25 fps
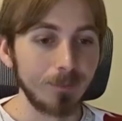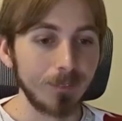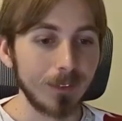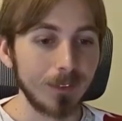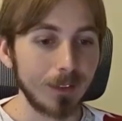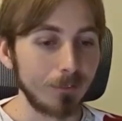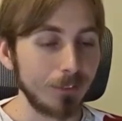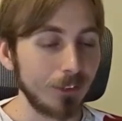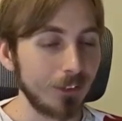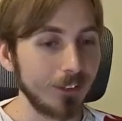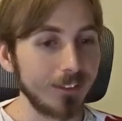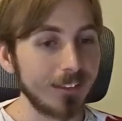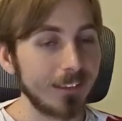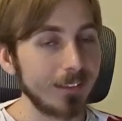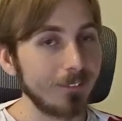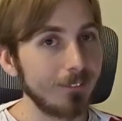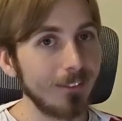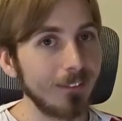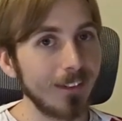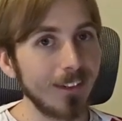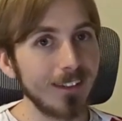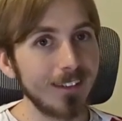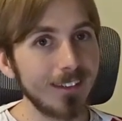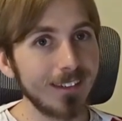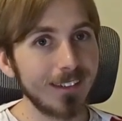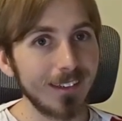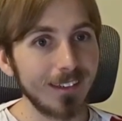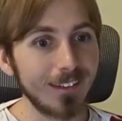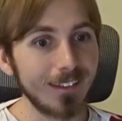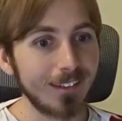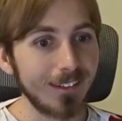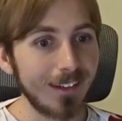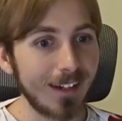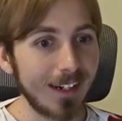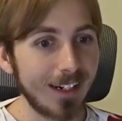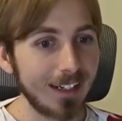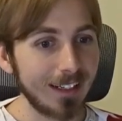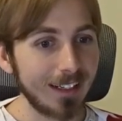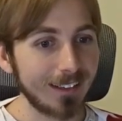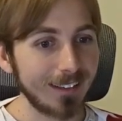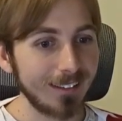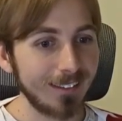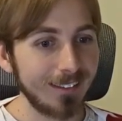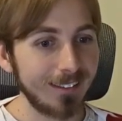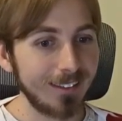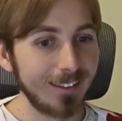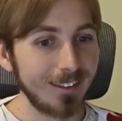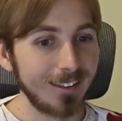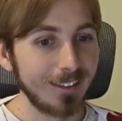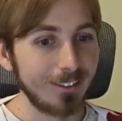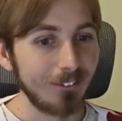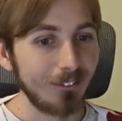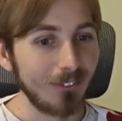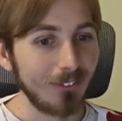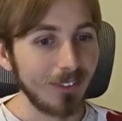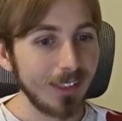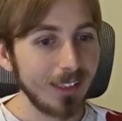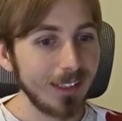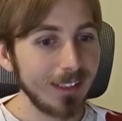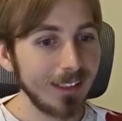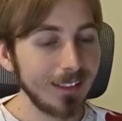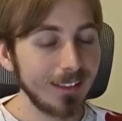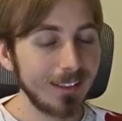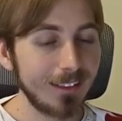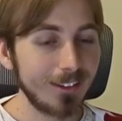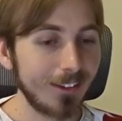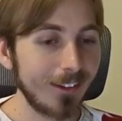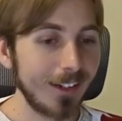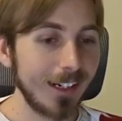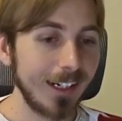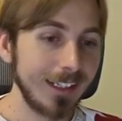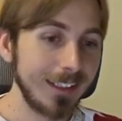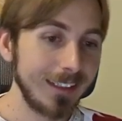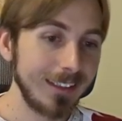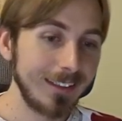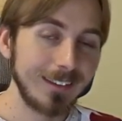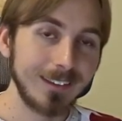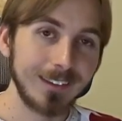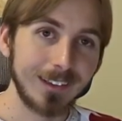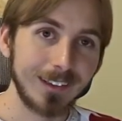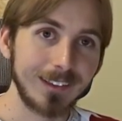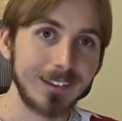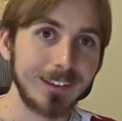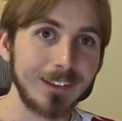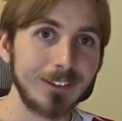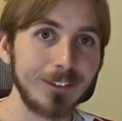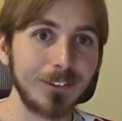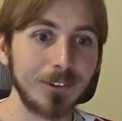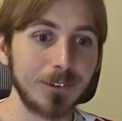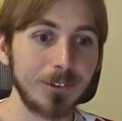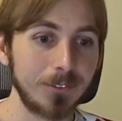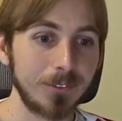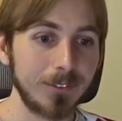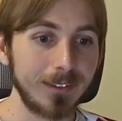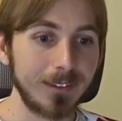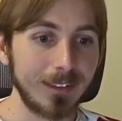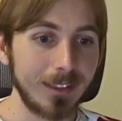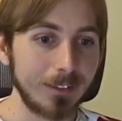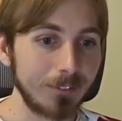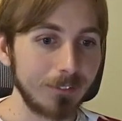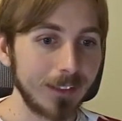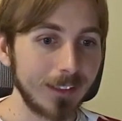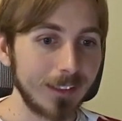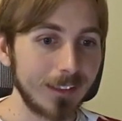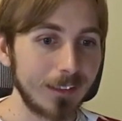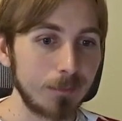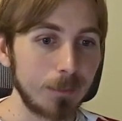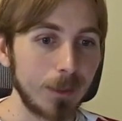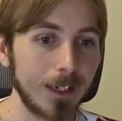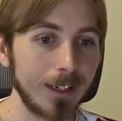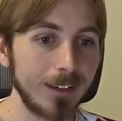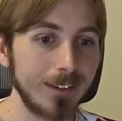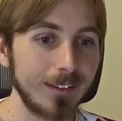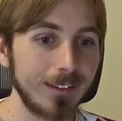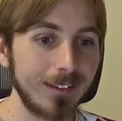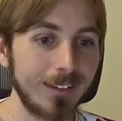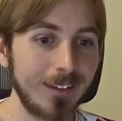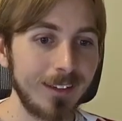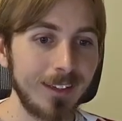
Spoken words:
which has given us this like weird, tiny little living space.